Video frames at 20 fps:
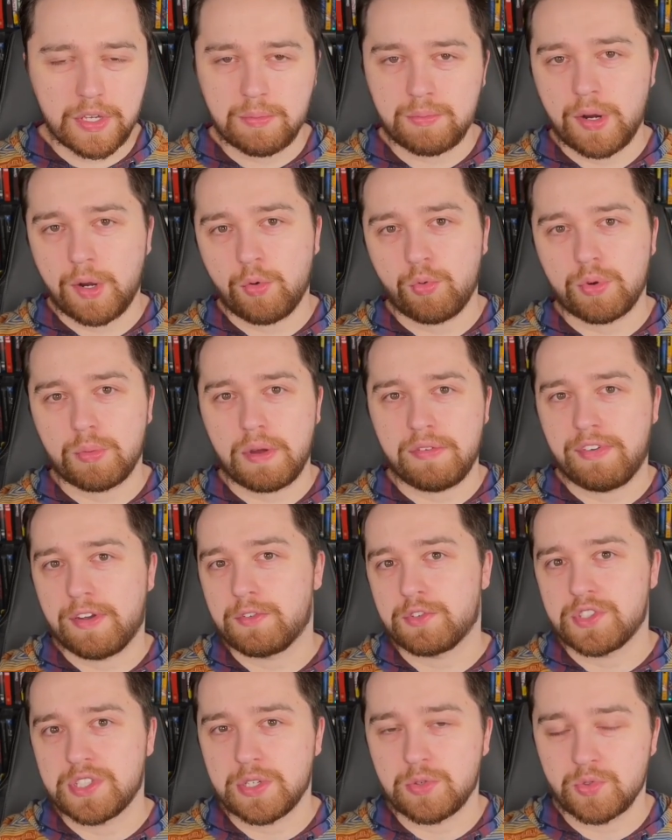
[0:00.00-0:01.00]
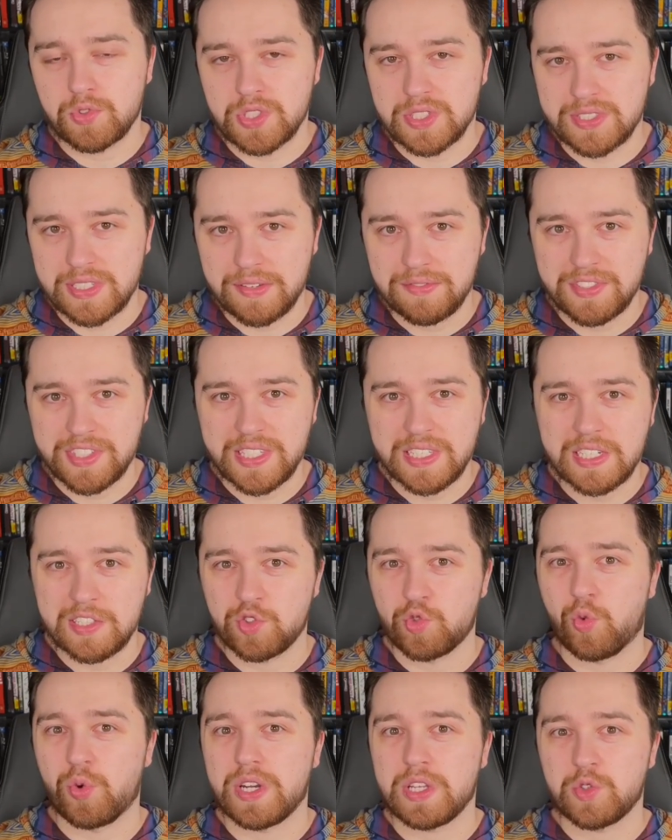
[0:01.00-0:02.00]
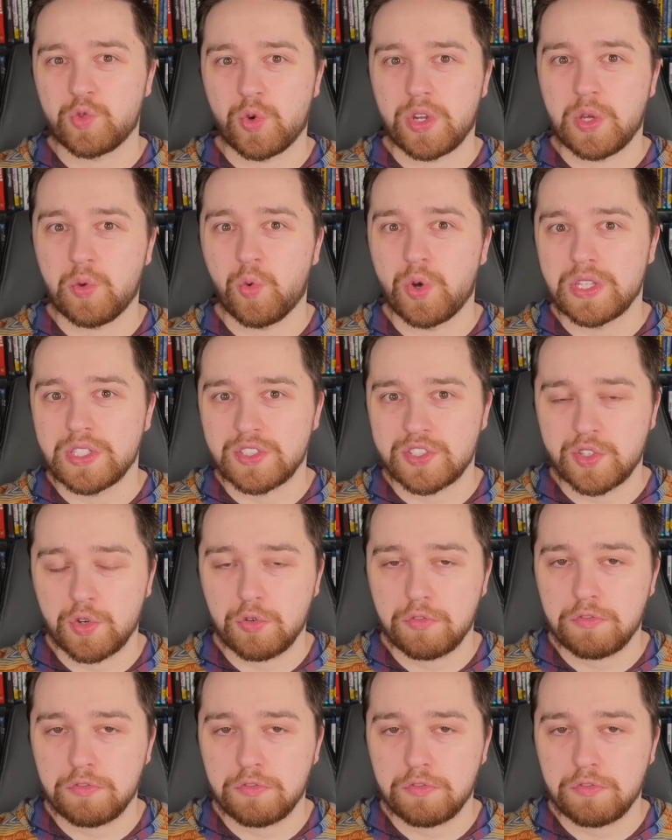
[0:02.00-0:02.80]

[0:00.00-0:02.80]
and probably one of my favorite sequences I've seen in 2021 so